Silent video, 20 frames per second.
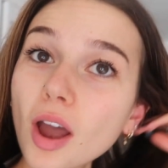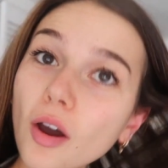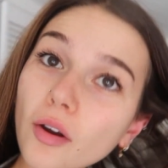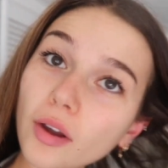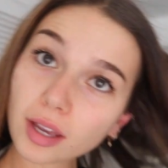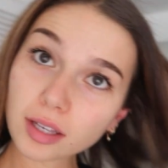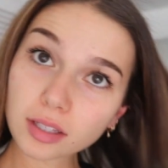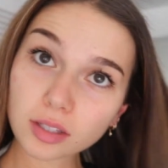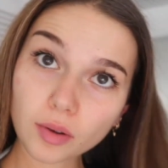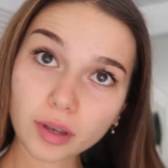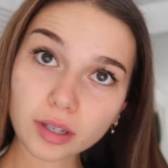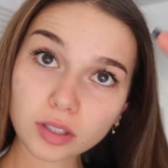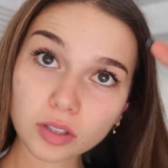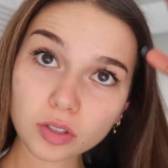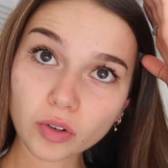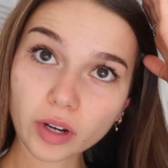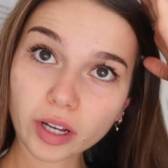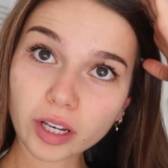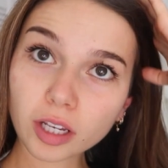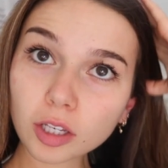Okay, so I
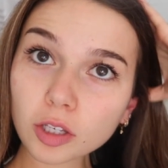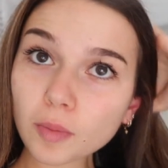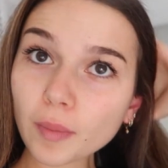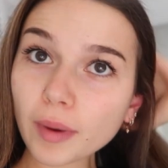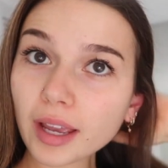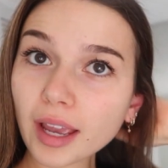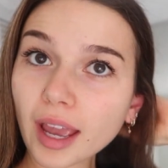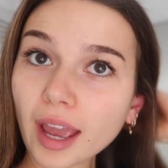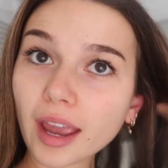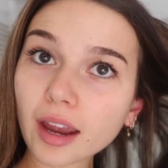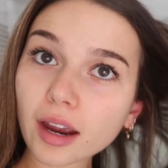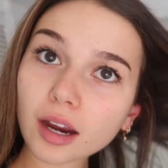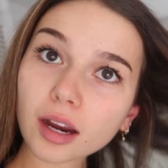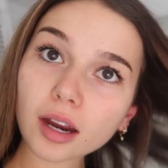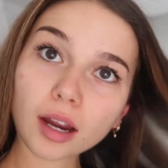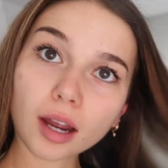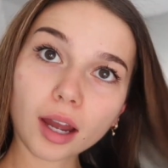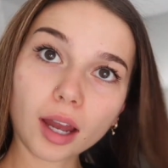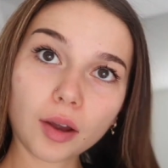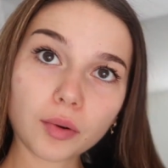straightened my
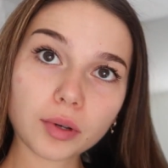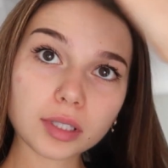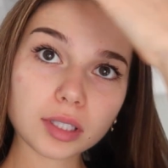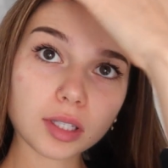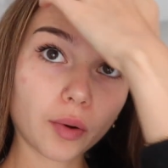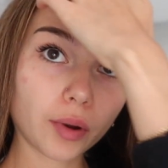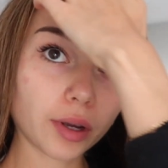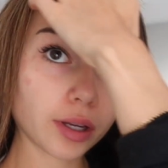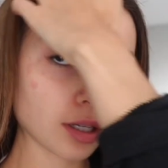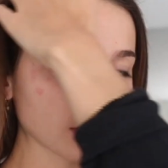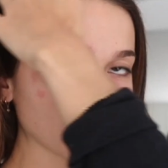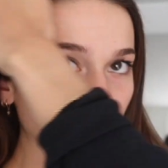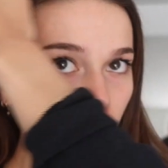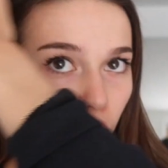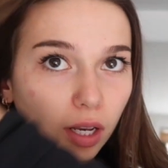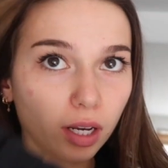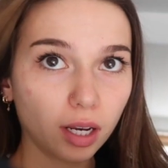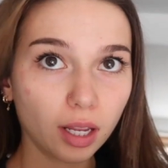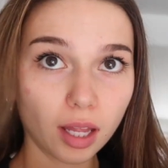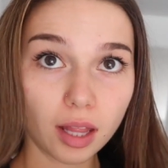hair. I was going to
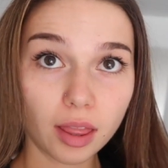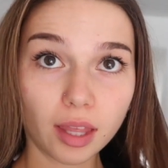straighten it